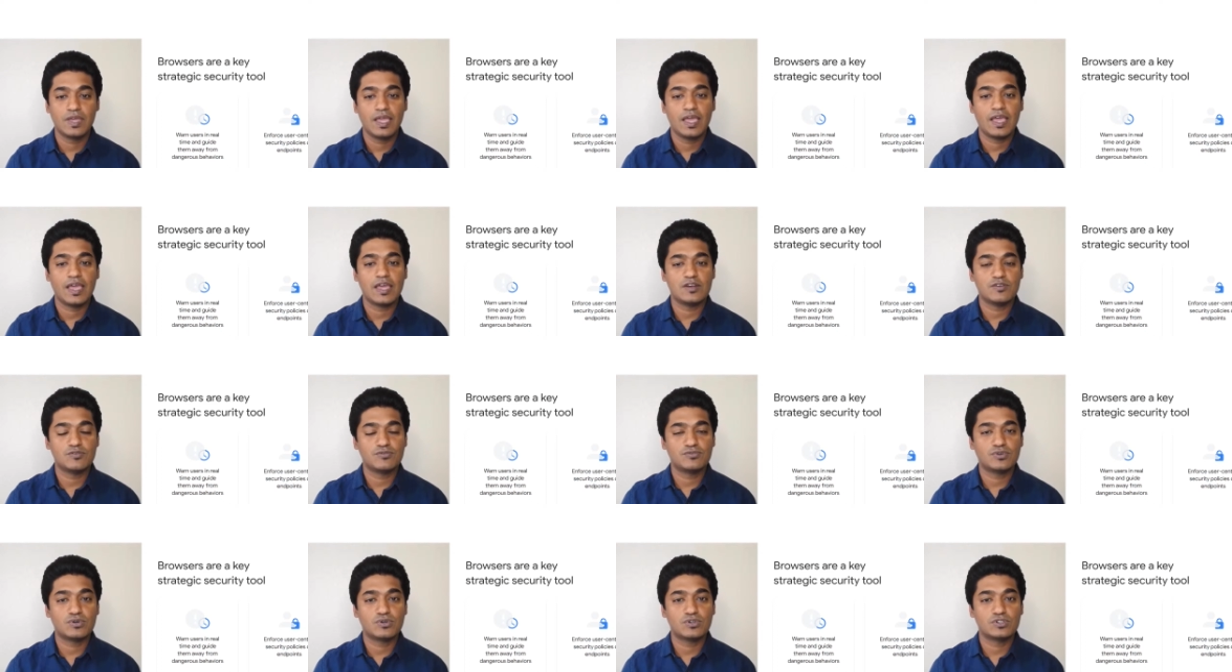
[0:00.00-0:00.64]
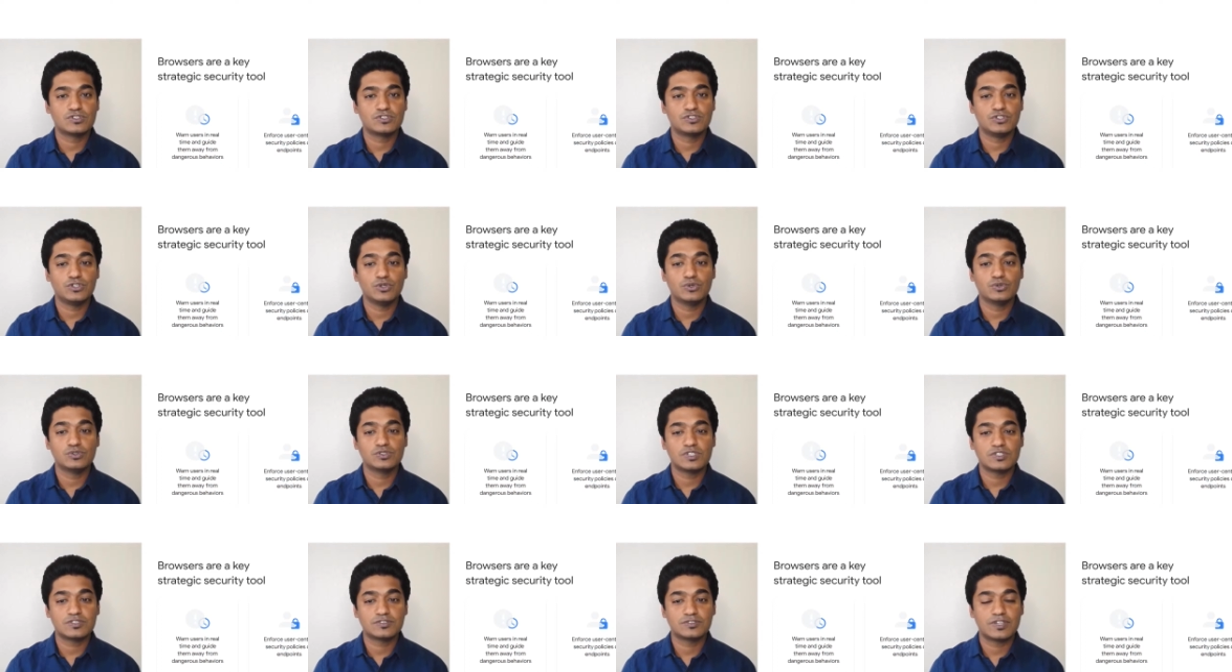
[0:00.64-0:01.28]
enforce
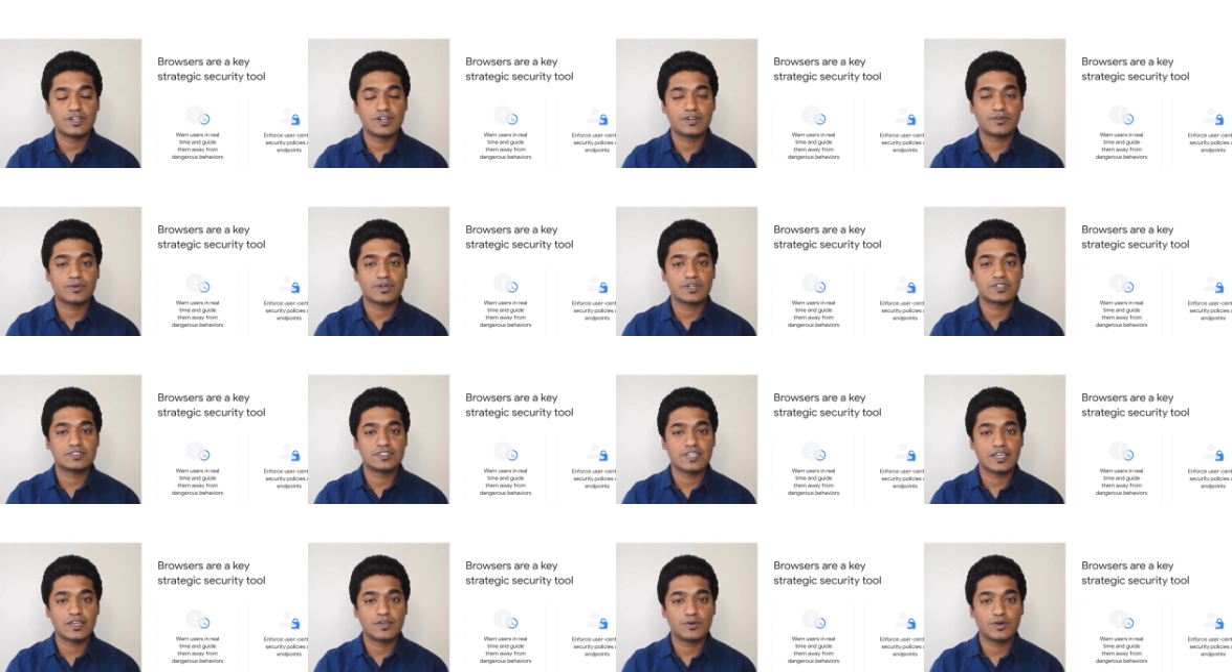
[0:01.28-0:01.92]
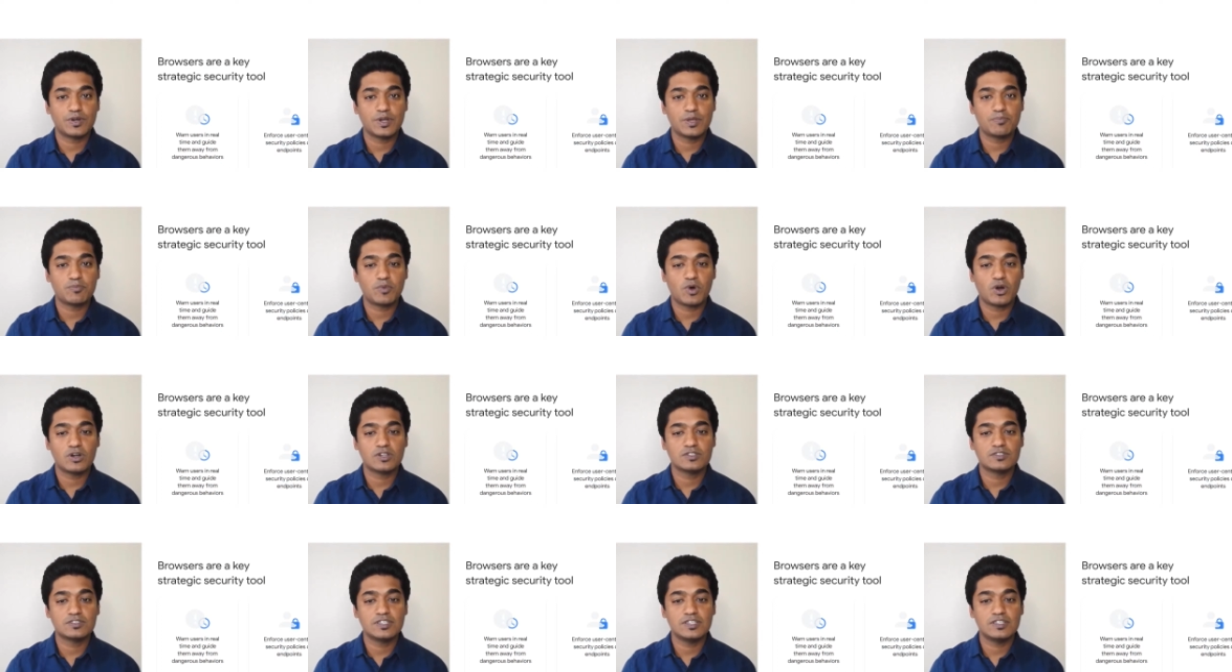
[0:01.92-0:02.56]
user-centric security
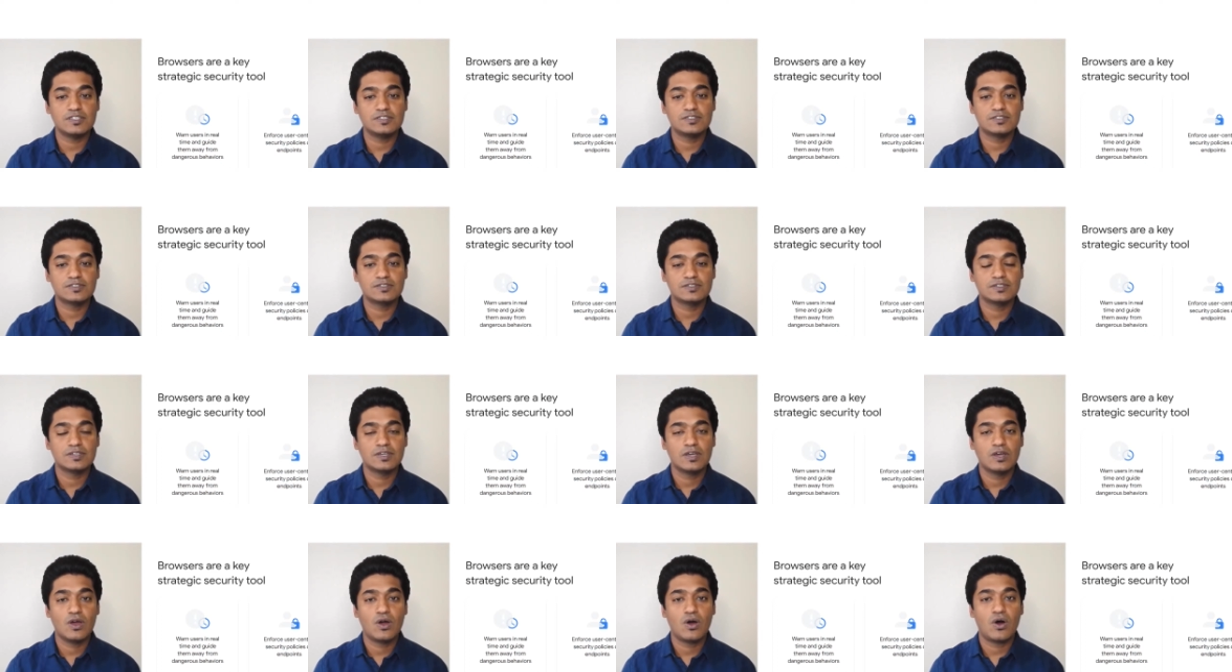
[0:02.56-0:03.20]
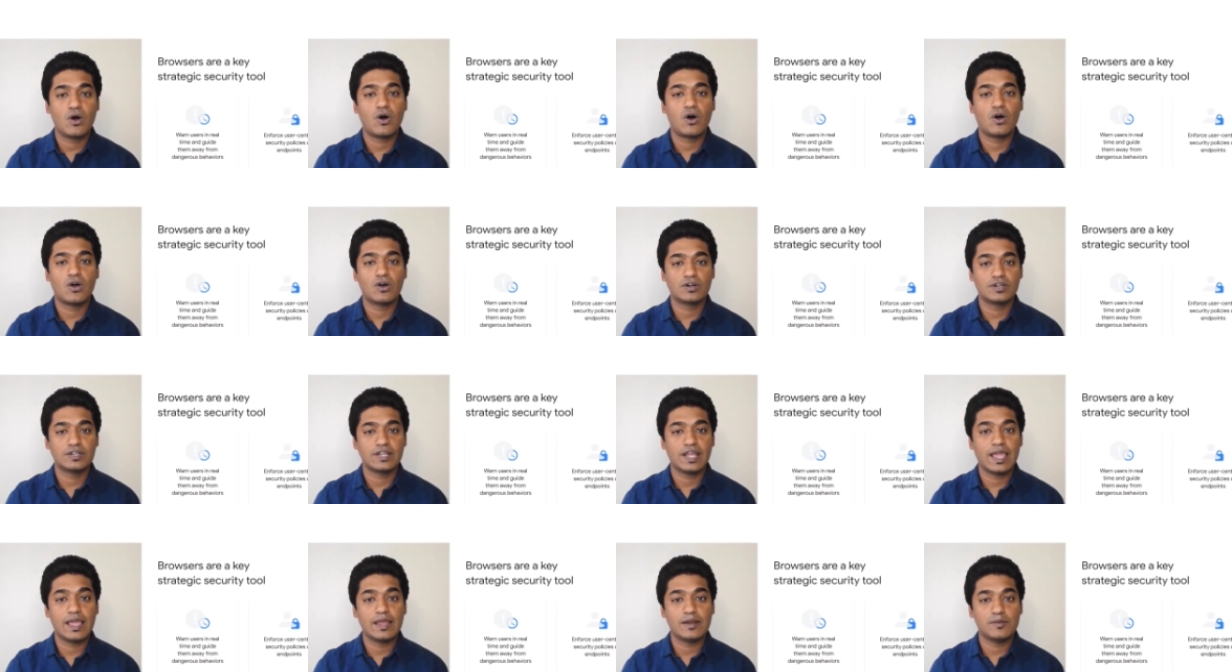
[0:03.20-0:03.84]
policies on
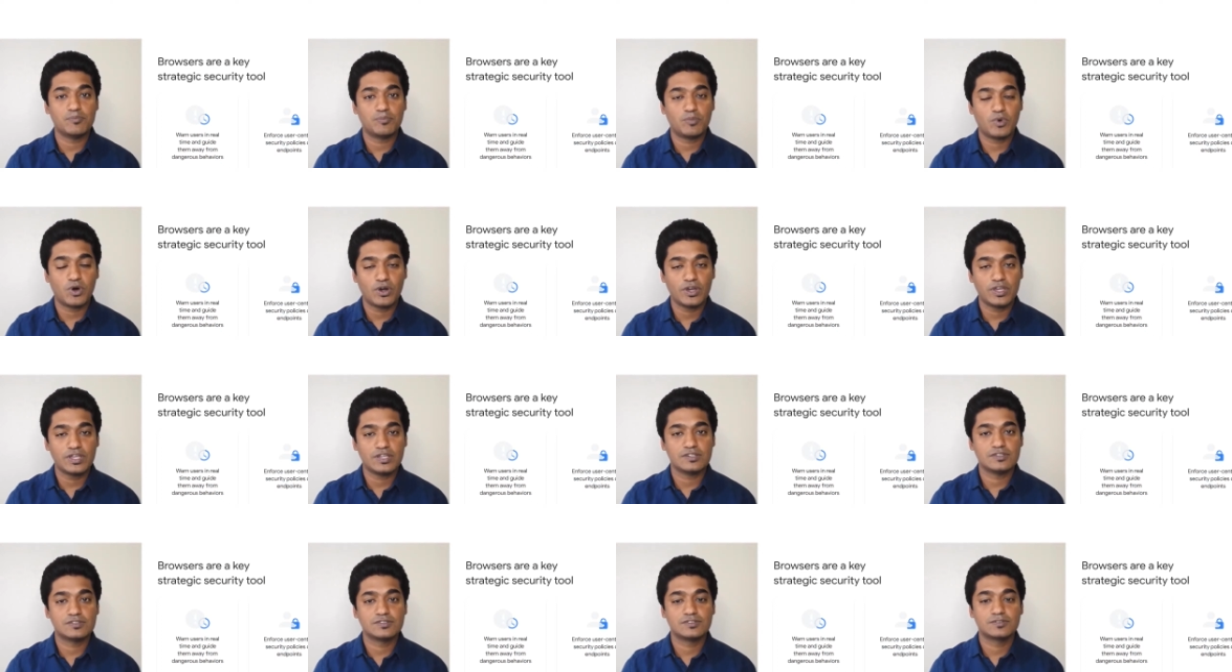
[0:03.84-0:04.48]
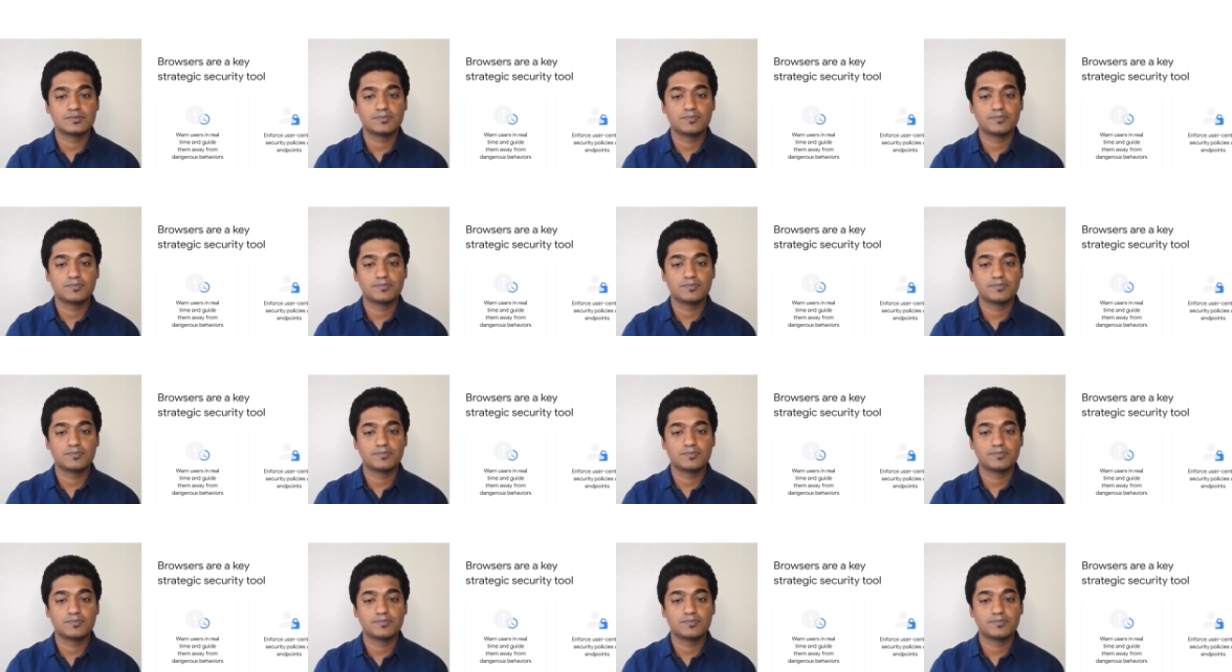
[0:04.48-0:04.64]
endpoints,